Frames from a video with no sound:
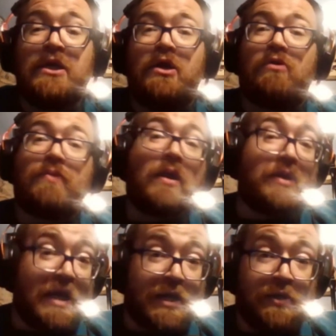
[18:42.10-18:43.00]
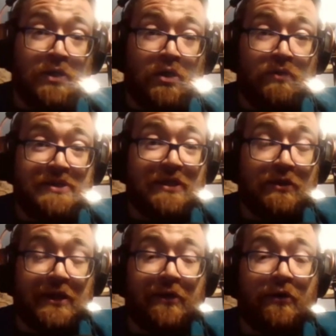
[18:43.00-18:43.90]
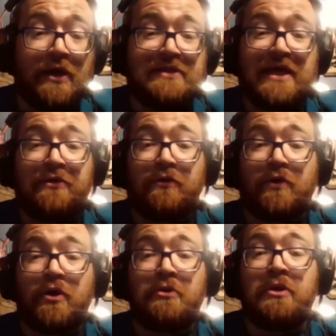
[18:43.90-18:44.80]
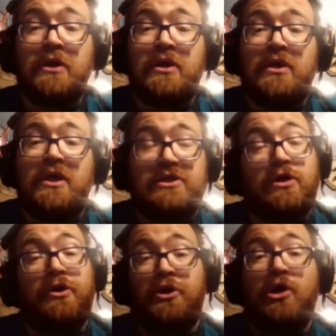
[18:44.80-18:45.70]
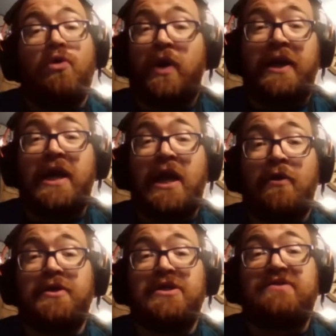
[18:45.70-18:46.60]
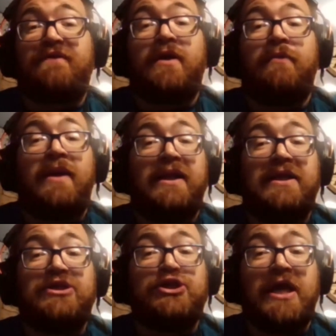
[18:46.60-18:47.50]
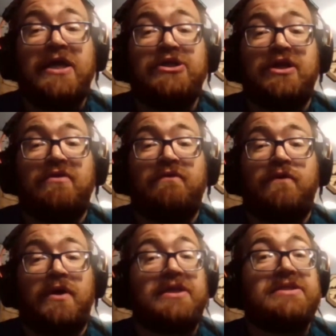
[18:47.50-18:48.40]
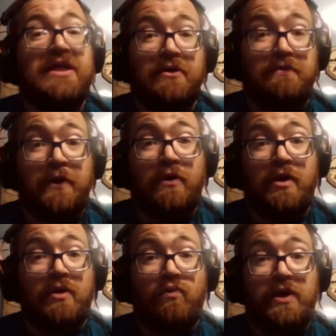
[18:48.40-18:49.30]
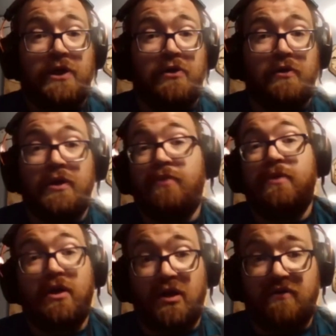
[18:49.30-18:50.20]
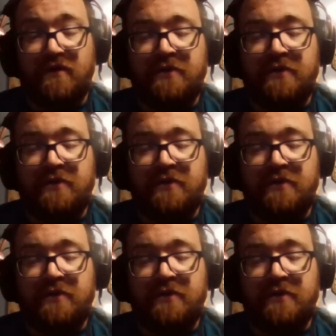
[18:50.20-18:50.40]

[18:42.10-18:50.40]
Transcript: Probably not going to know until later on down the road. It's hard to know when an era is fundamentally changing for an extended period when you're in the middle of it.